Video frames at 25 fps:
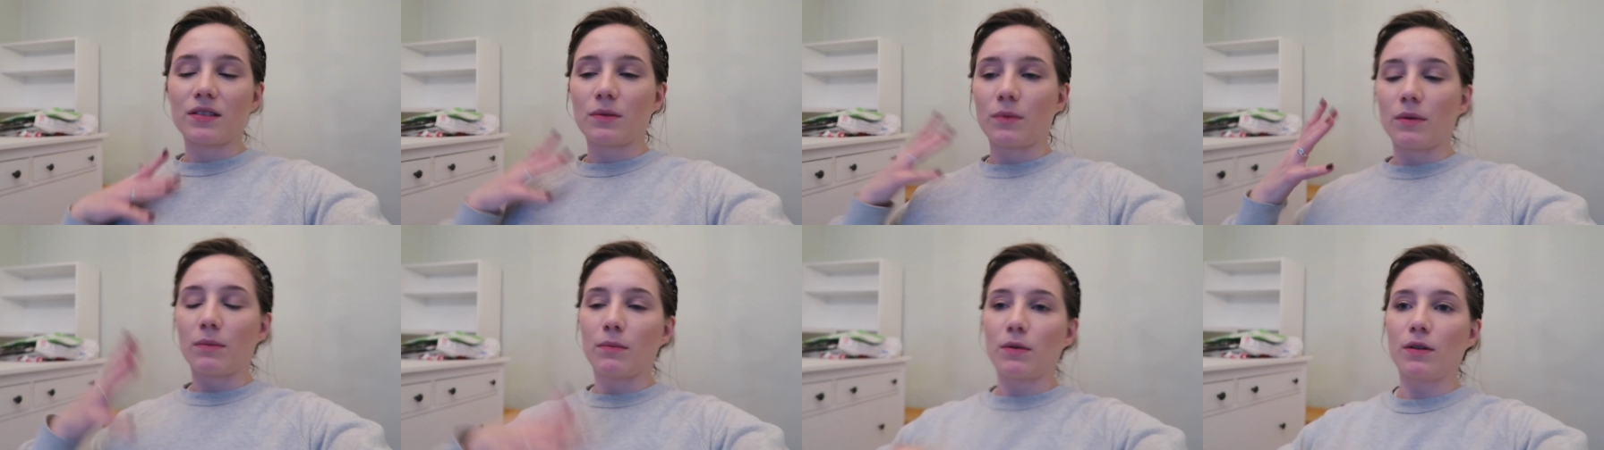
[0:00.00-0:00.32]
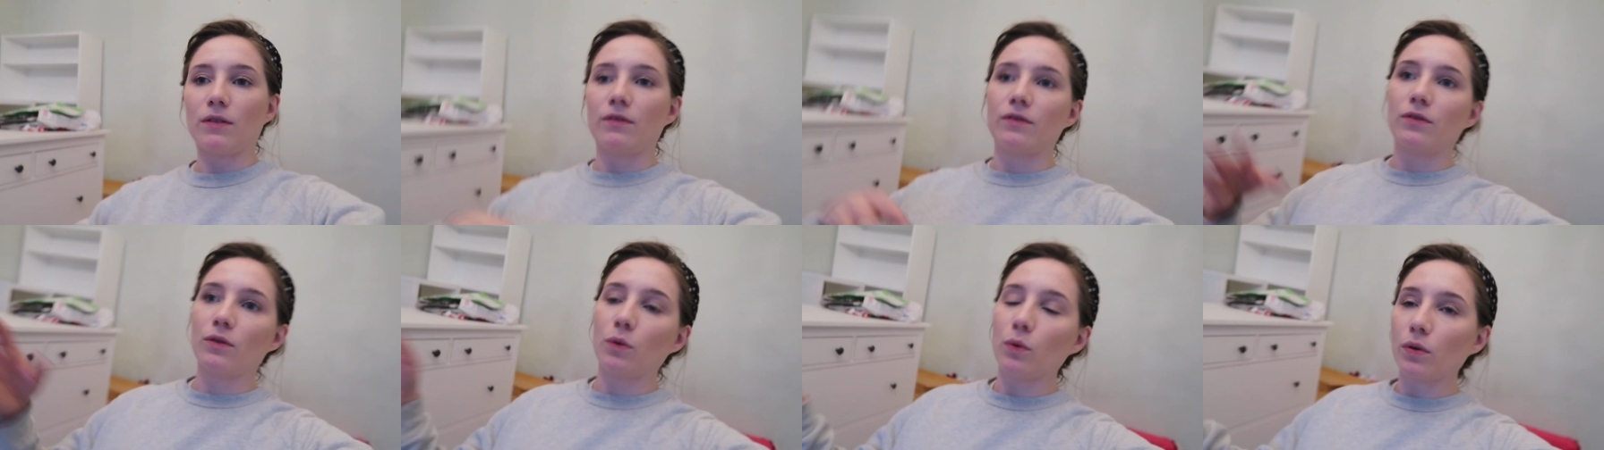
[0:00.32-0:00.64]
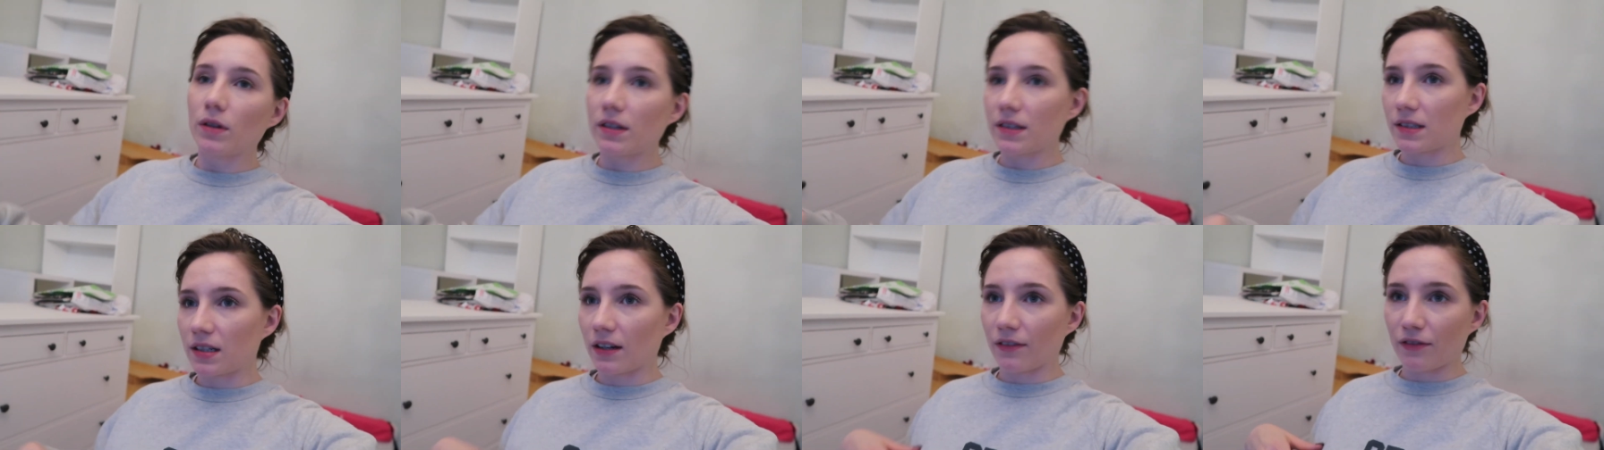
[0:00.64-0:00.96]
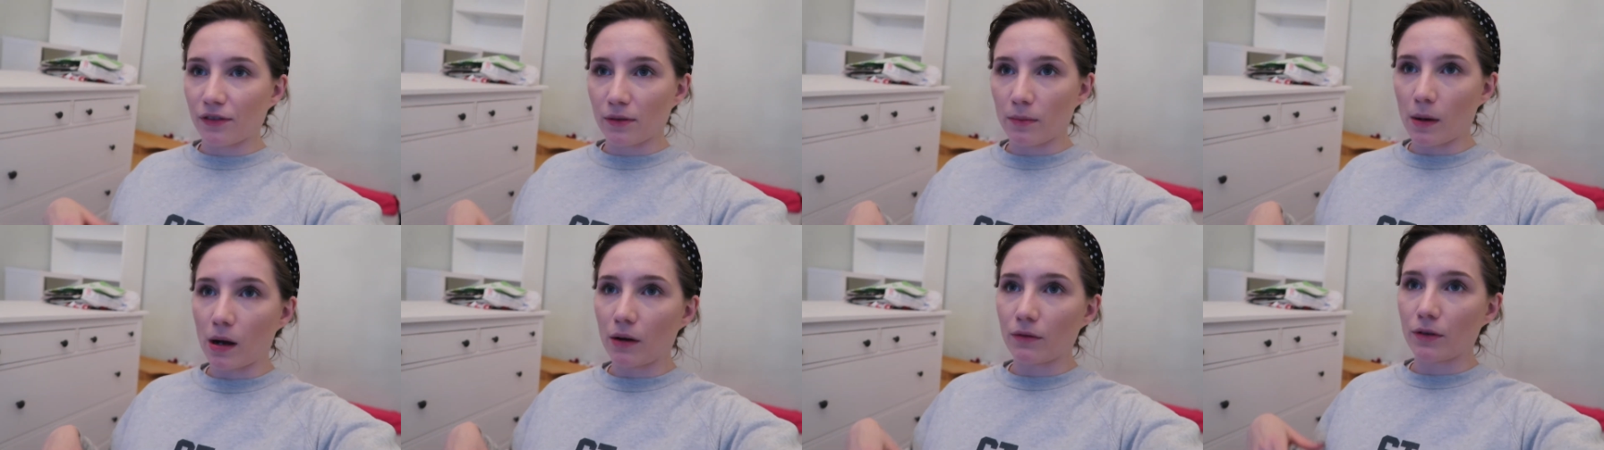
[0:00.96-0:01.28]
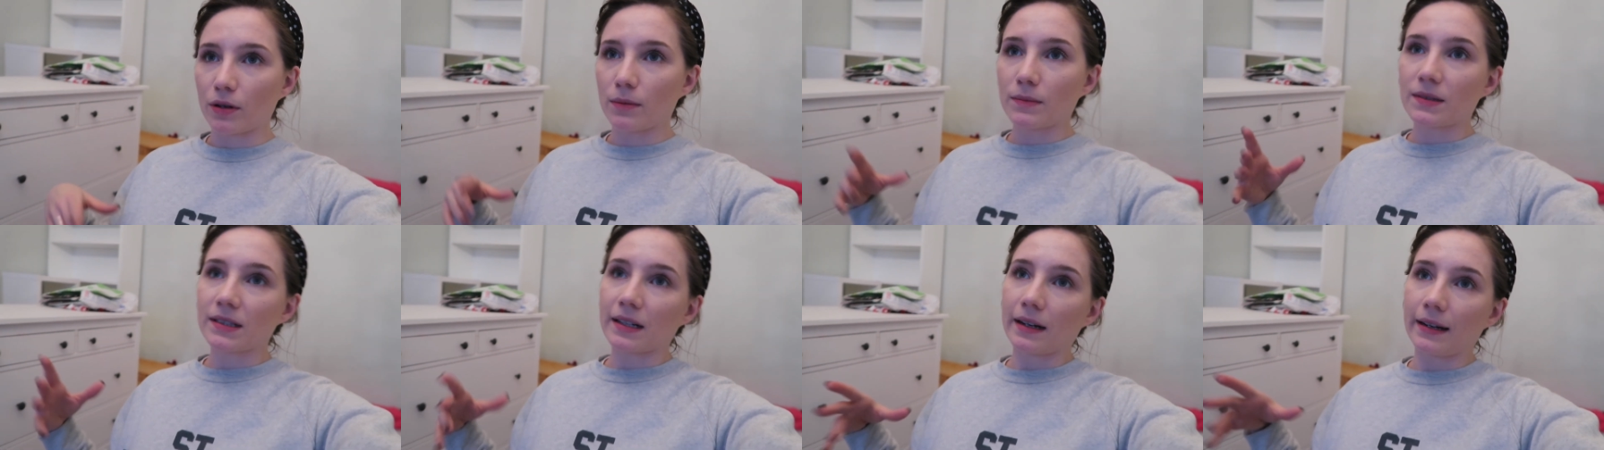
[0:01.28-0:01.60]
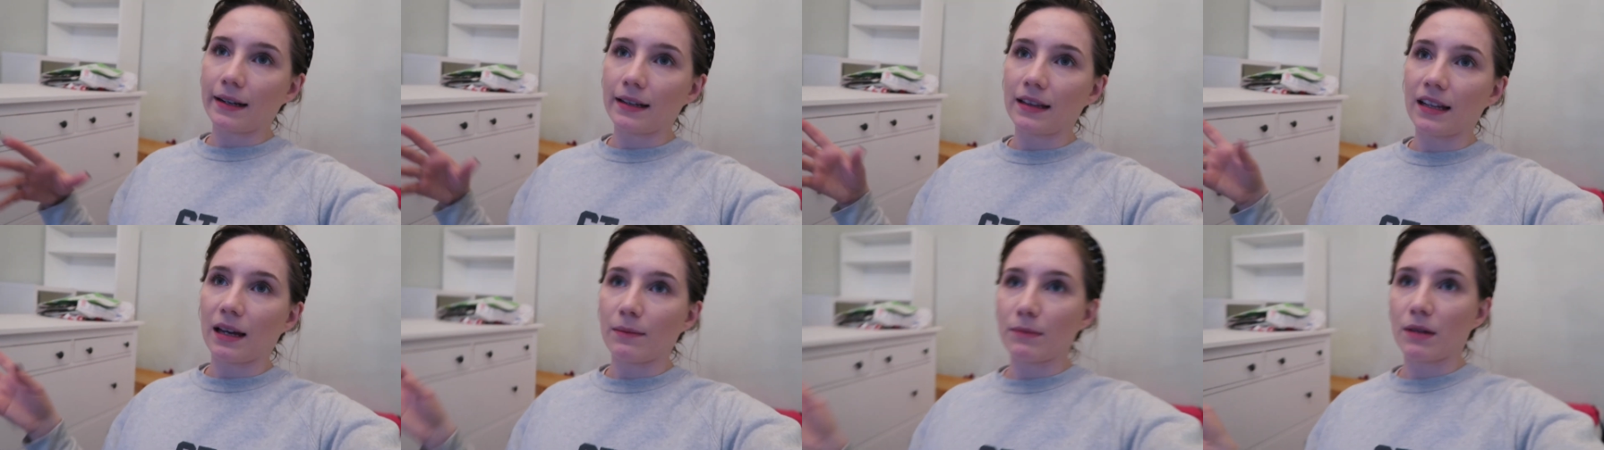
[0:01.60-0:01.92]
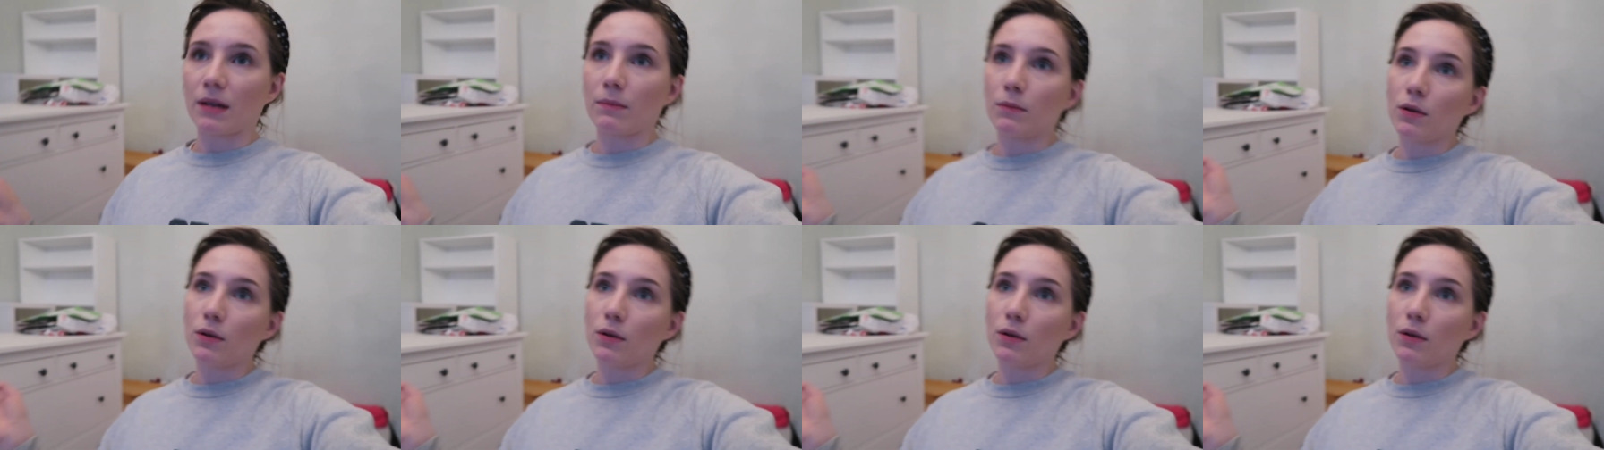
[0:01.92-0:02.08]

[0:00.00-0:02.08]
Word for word: So we moved all the stuff from our rooms, cleaned them,